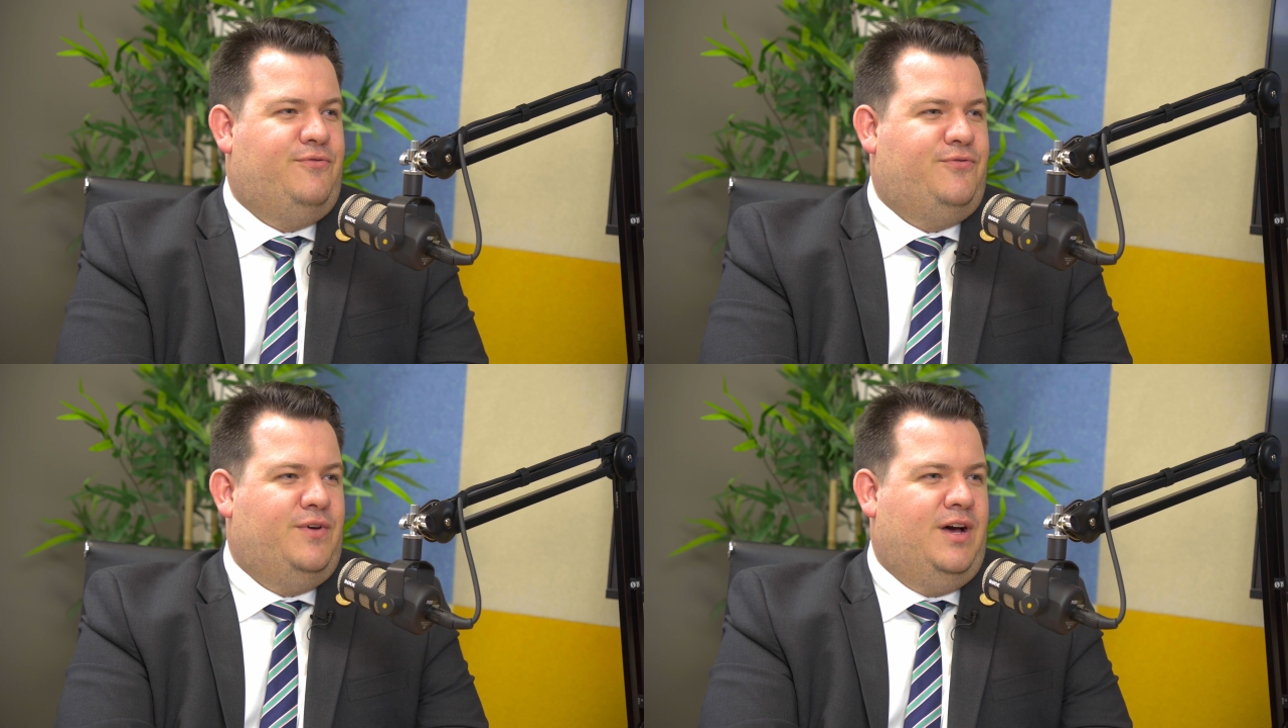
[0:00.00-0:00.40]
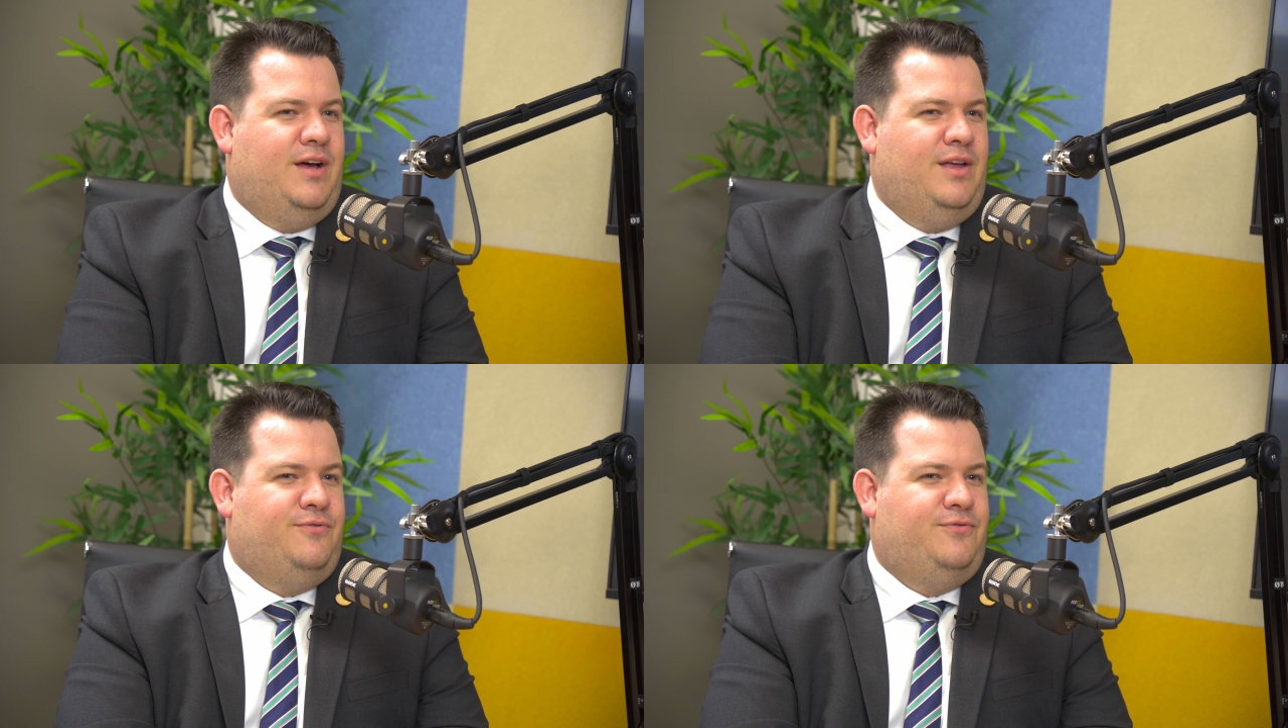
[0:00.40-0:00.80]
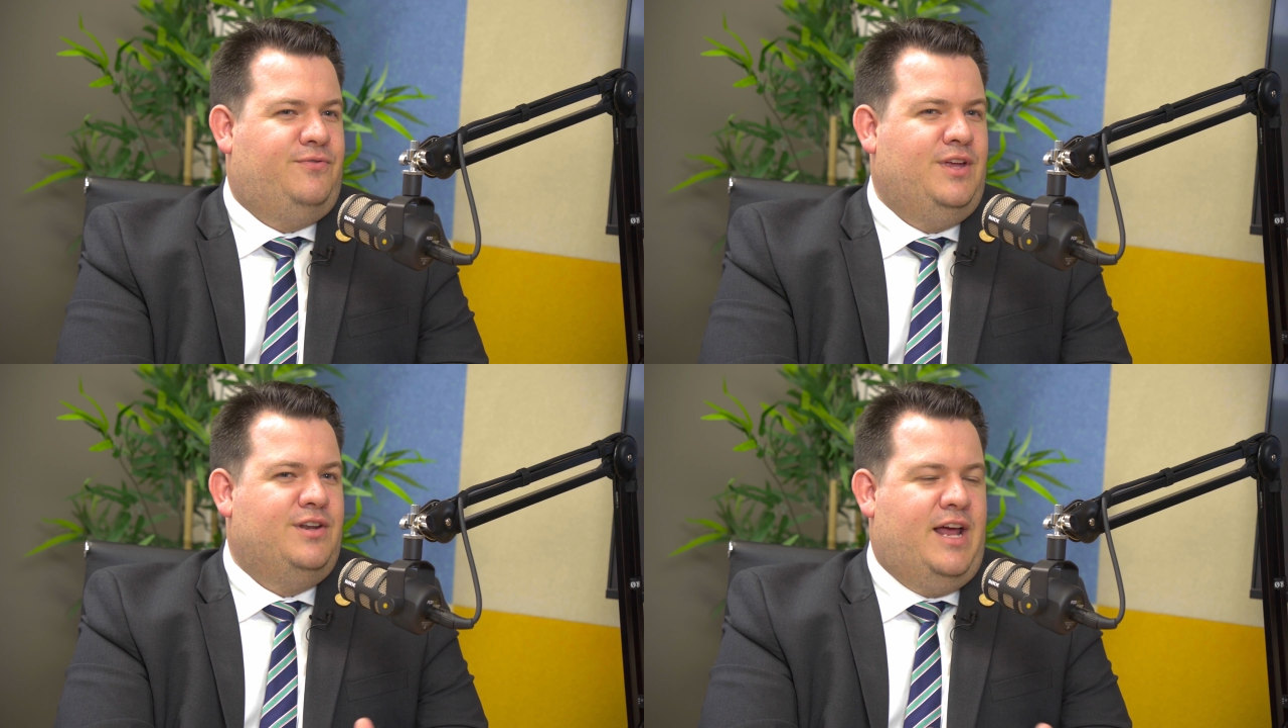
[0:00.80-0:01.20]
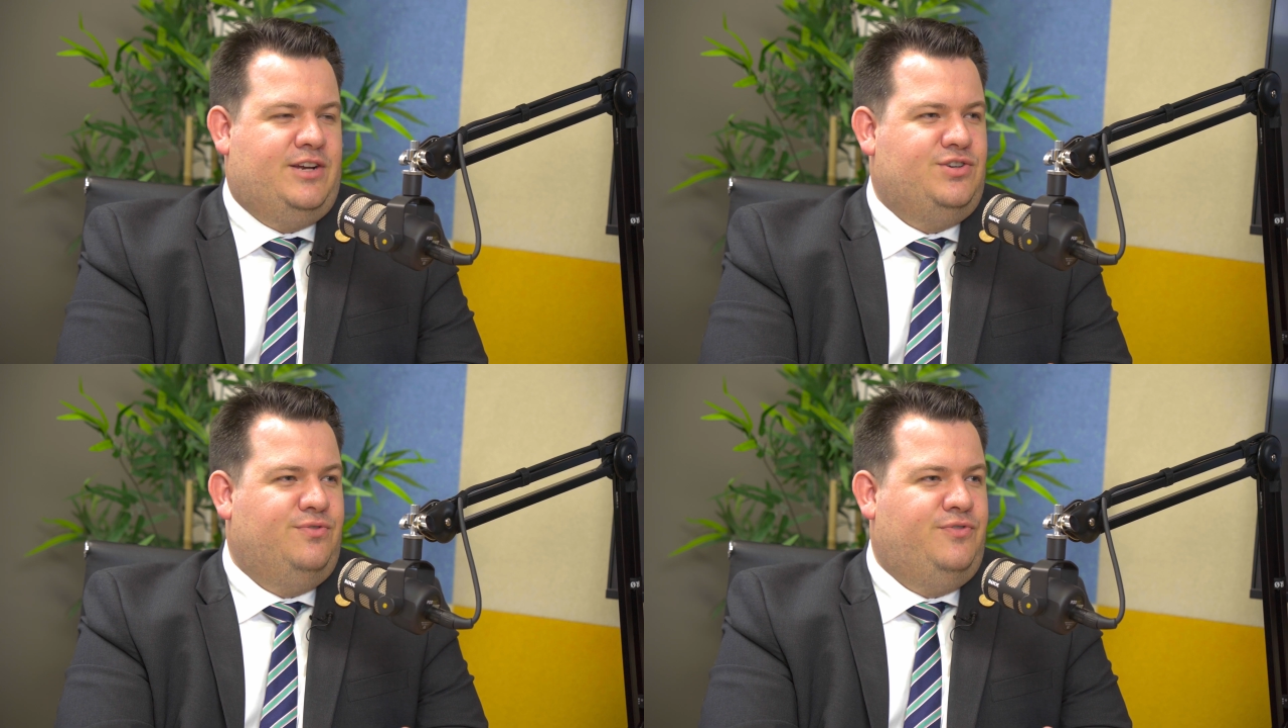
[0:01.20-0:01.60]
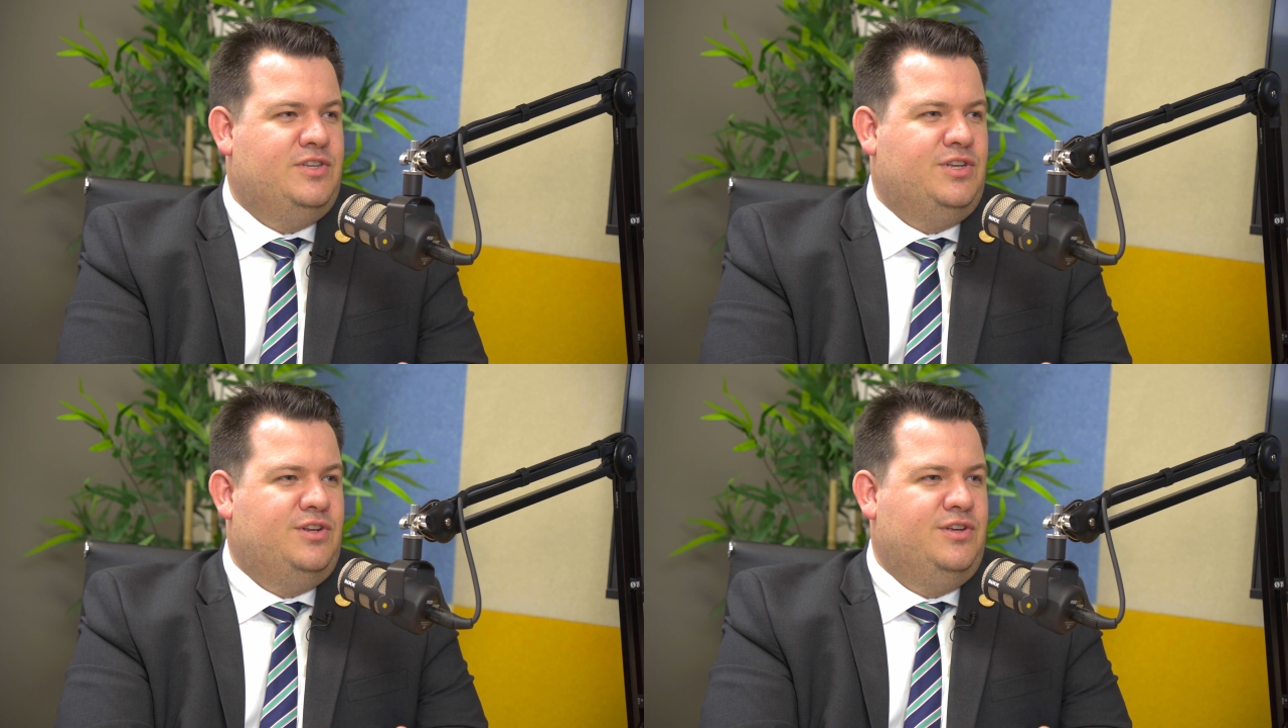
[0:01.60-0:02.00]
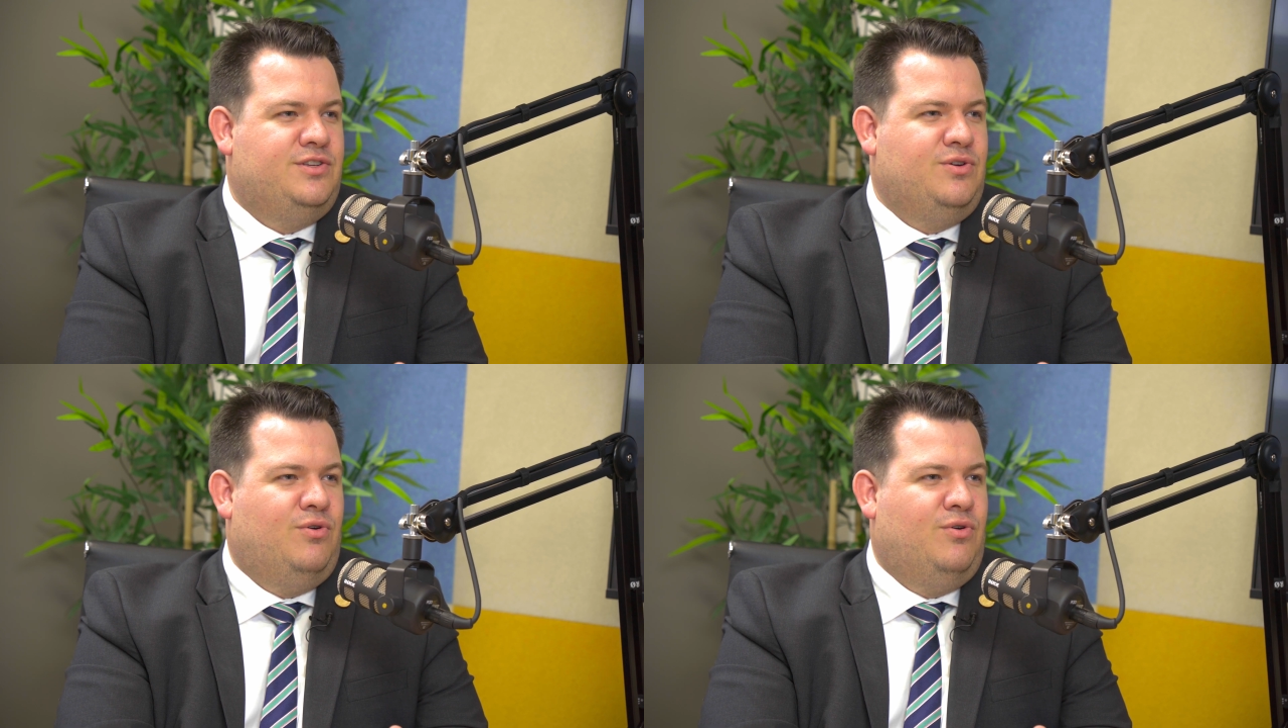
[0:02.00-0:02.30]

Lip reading: if international visitors